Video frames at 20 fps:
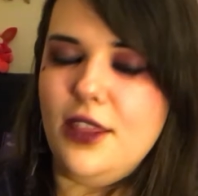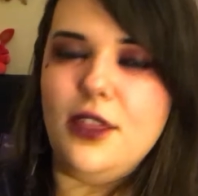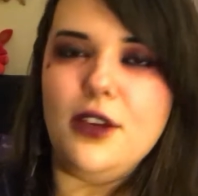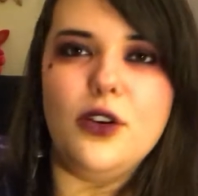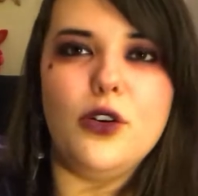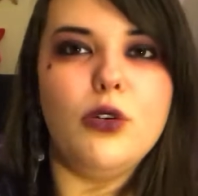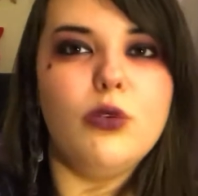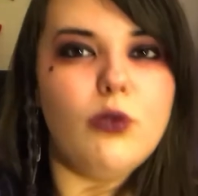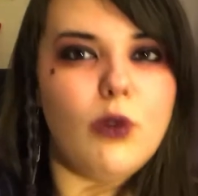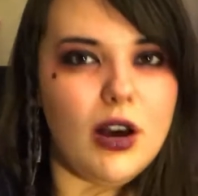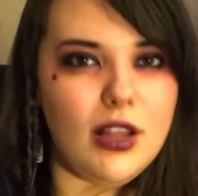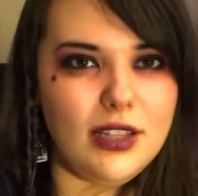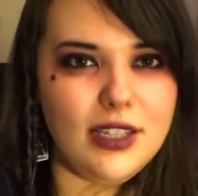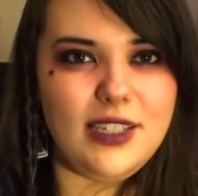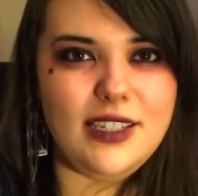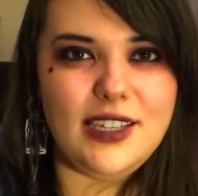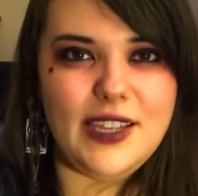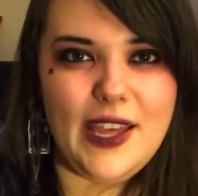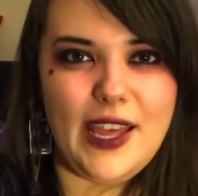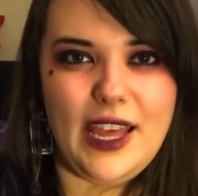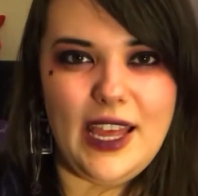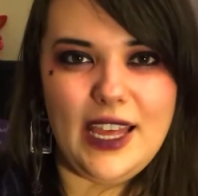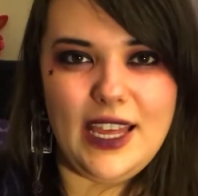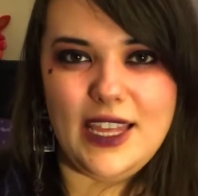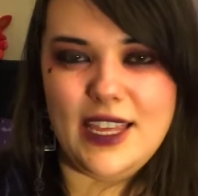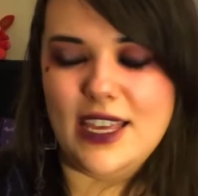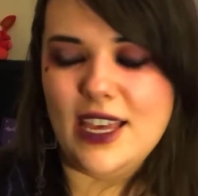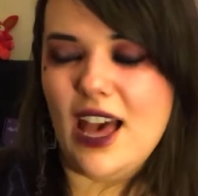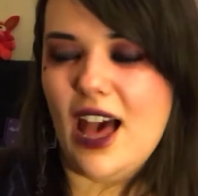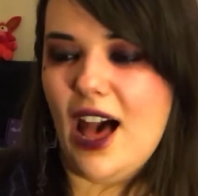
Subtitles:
quality